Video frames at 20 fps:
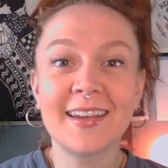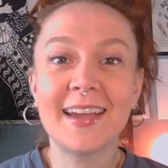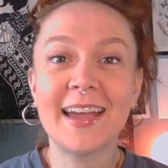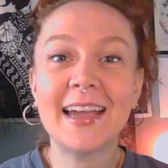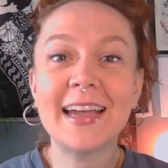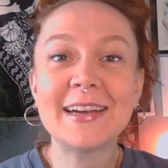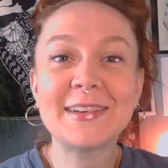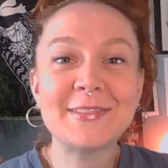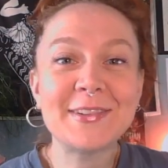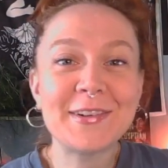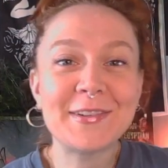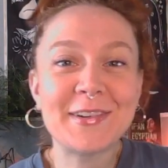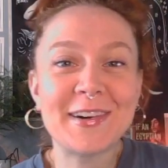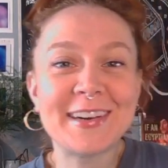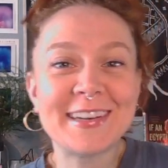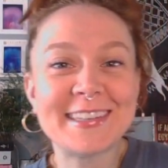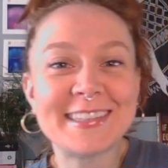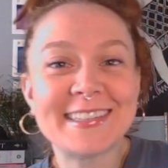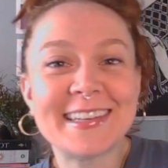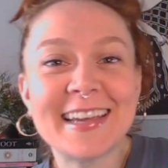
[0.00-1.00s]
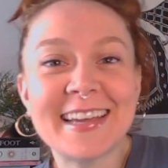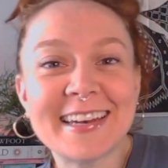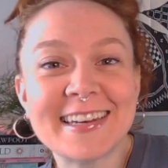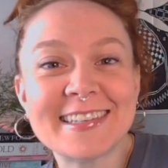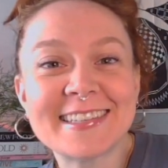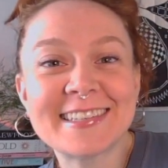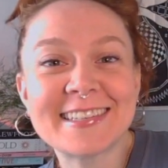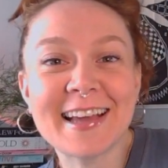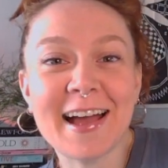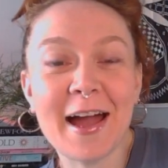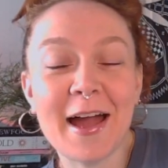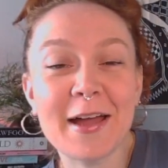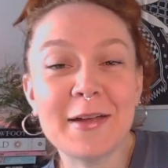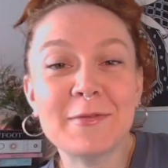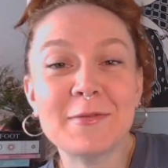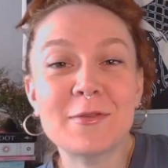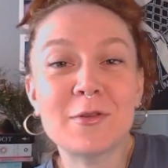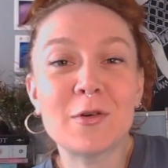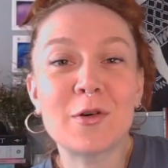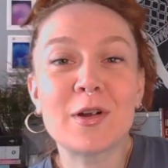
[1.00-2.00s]
Hey everyone, it is
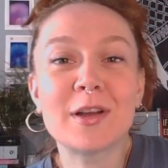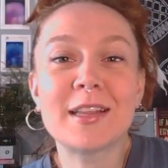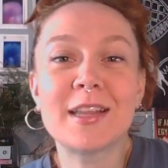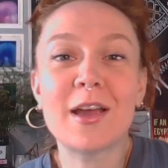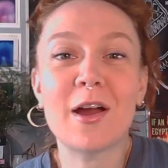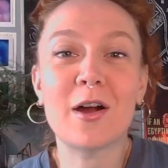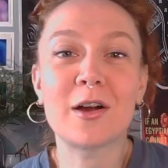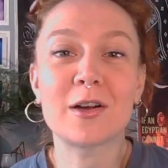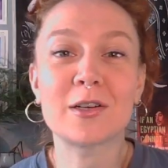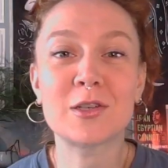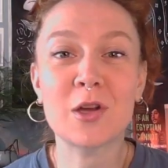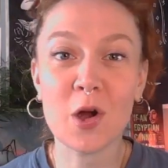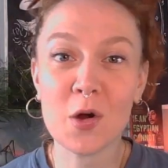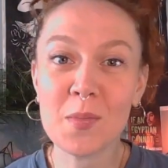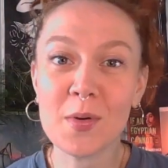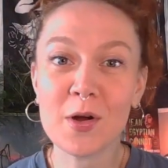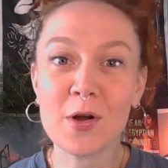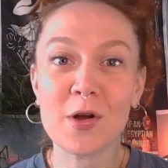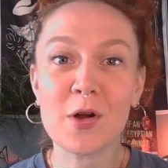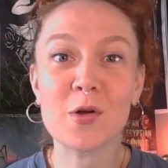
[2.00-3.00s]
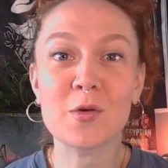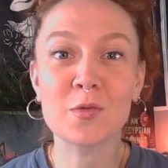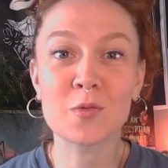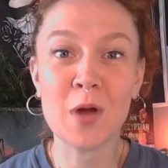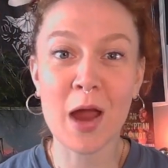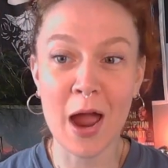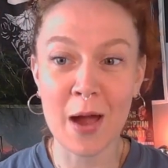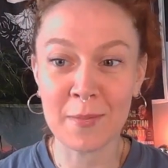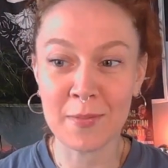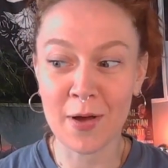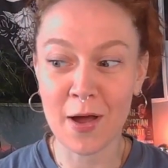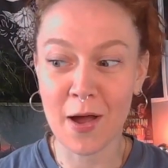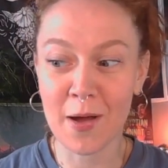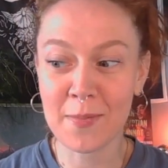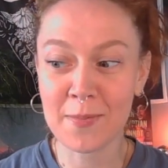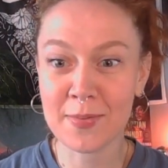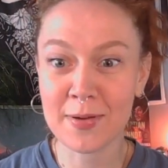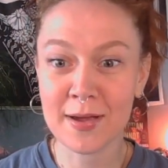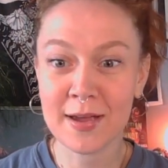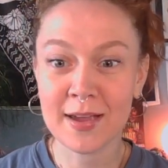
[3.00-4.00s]
time for the October
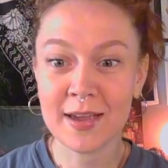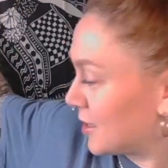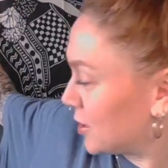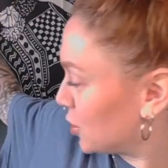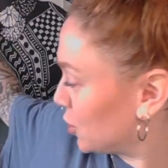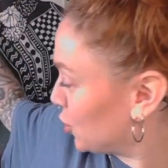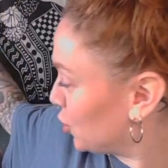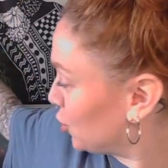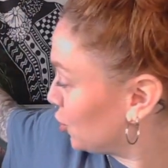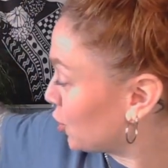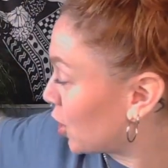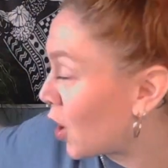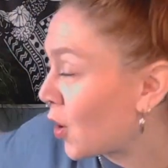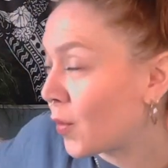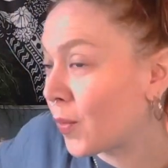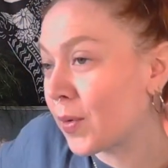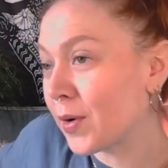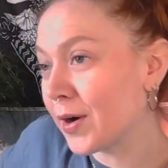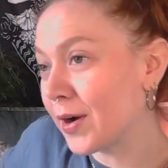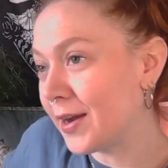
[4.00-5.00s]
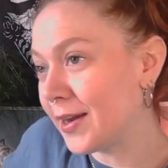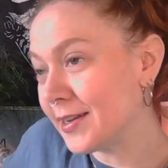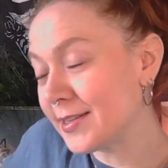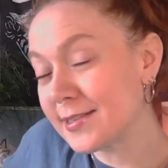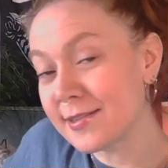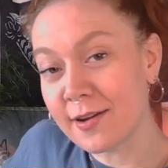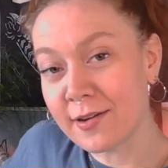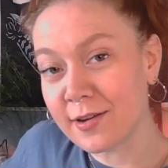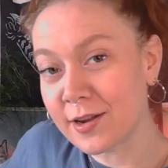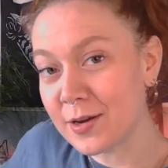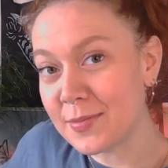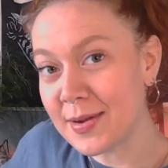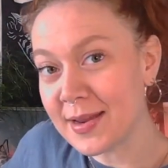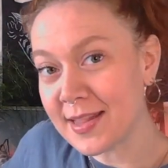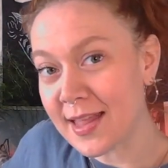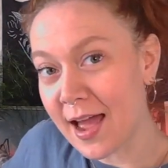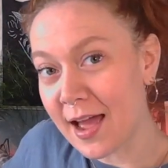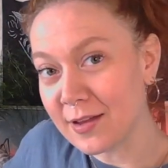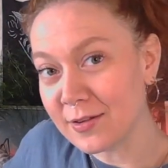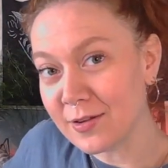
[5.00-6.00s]
wrap-up. Don't worry, it's not going to be
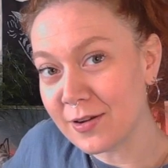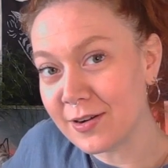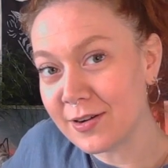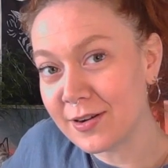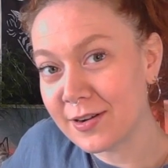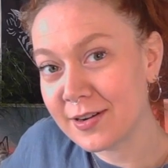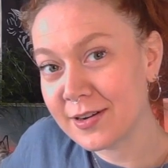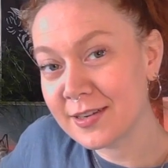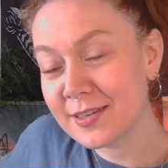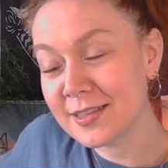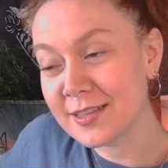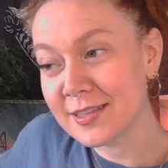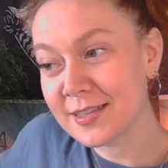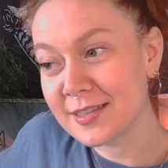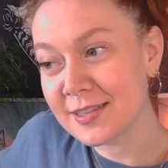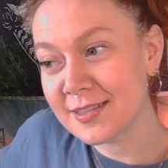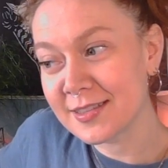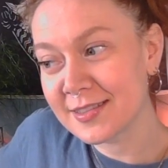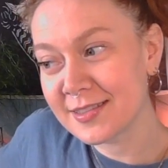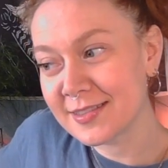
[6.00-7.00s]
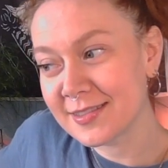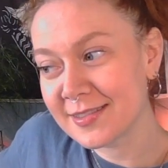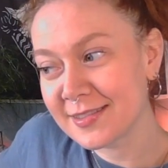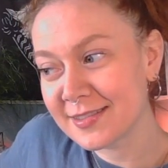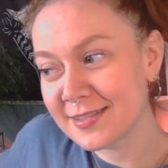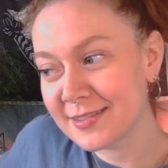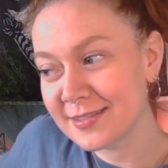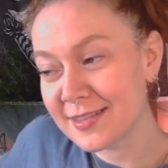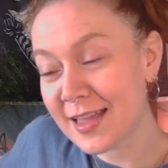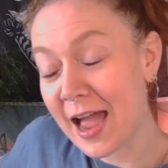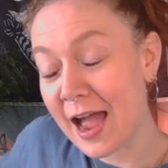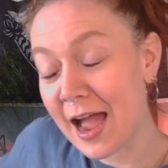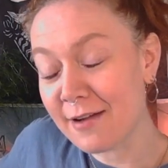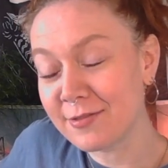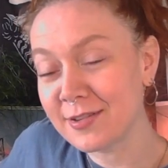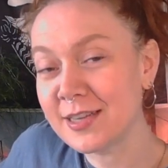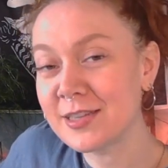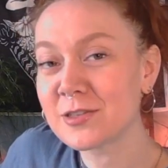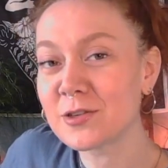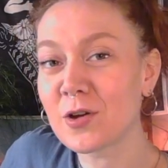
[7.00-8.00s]
that long. Half of
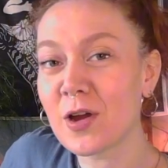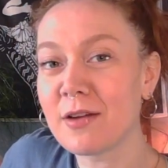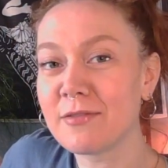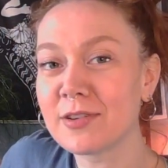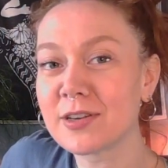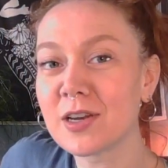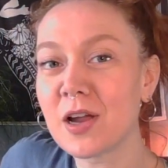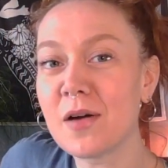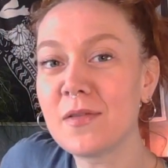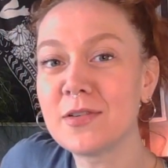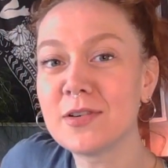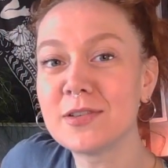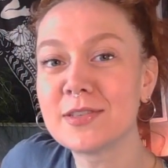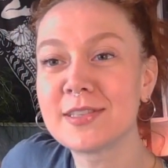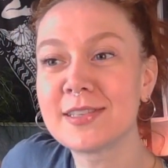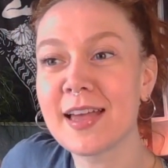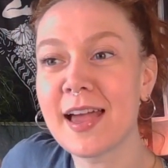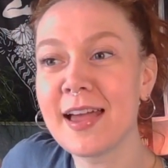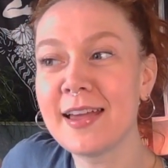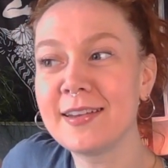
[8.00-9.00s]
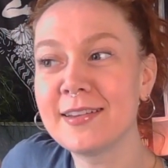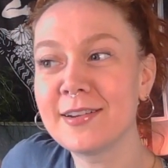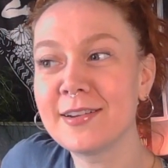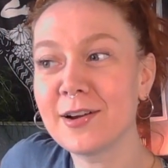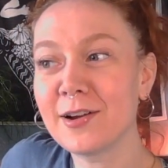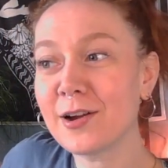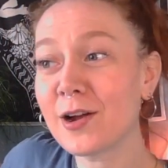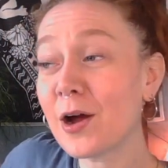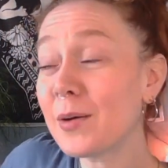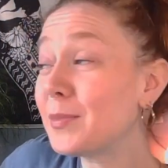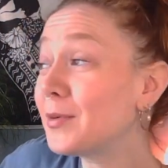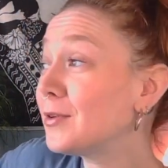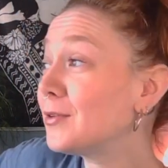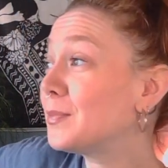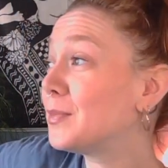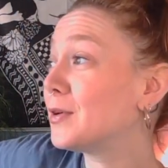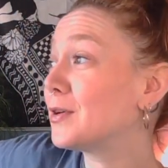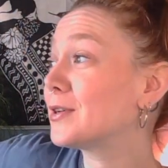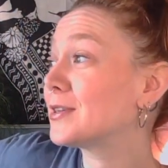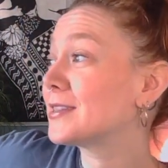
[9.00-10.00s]
these are graphic novels, and there are a couple of
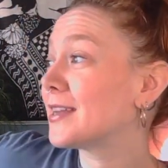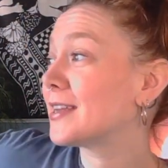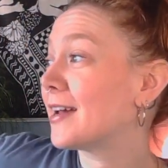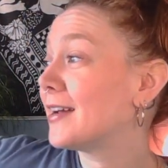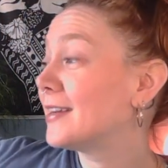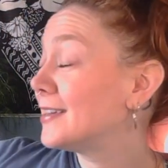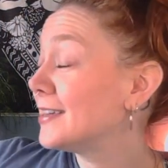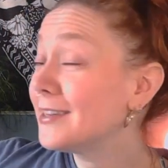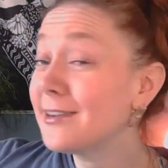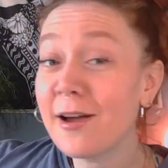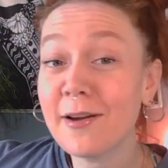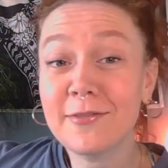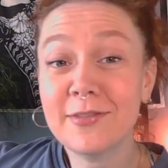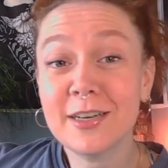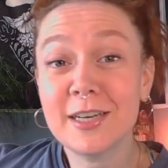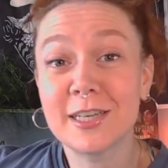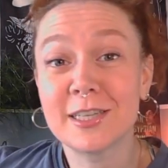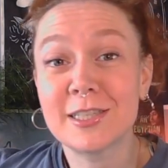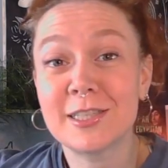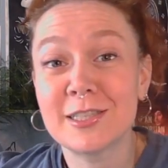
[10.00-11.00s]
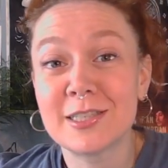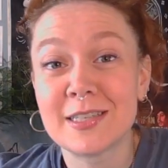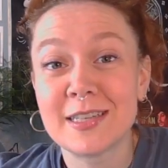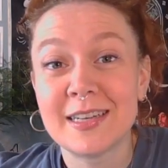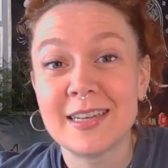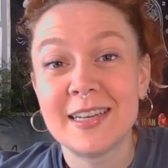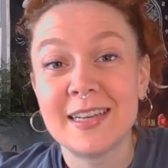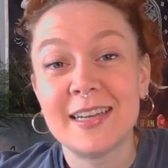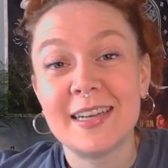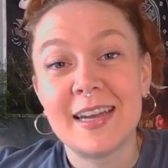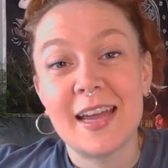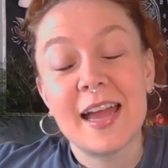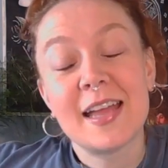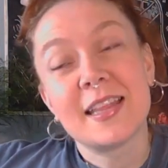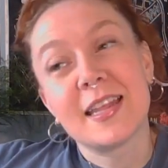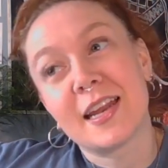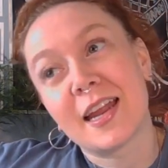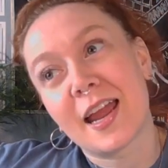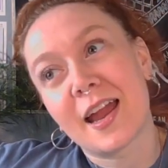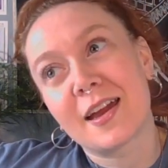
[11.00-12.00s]
books that I did not finish, and
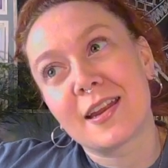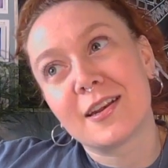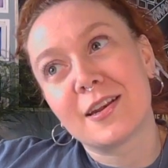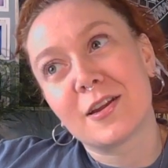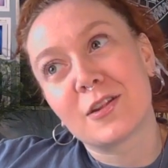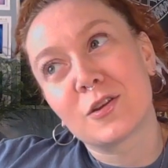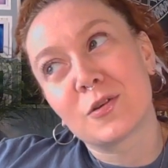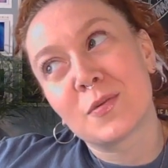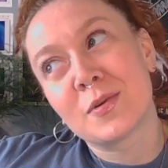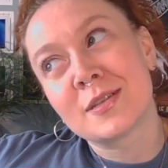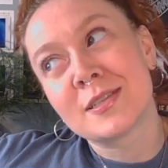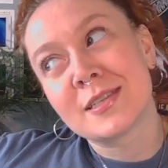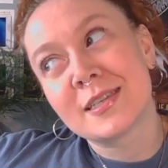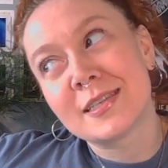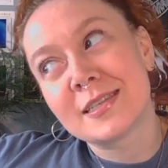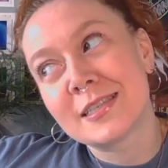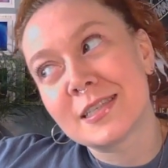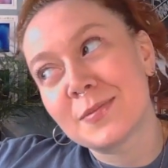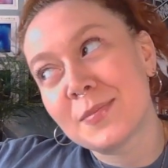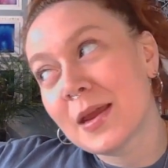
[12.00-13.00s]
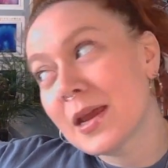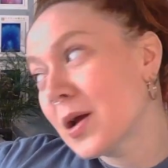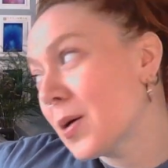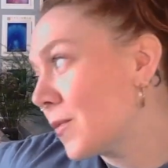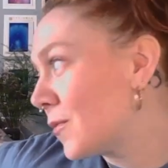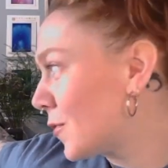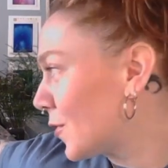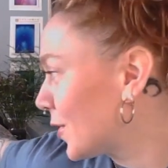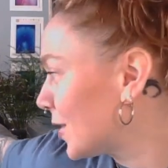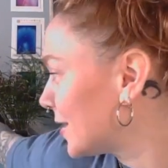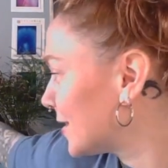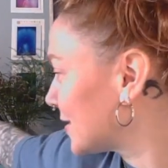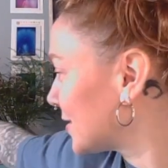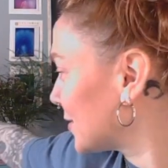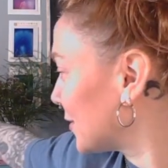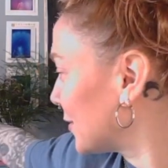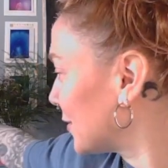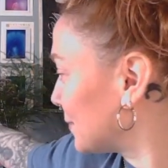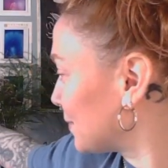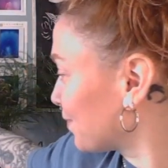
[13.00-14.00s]
then I added other ones in to make up for it,
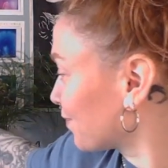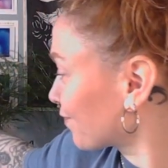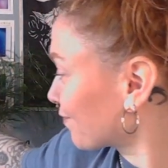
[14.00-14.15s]
so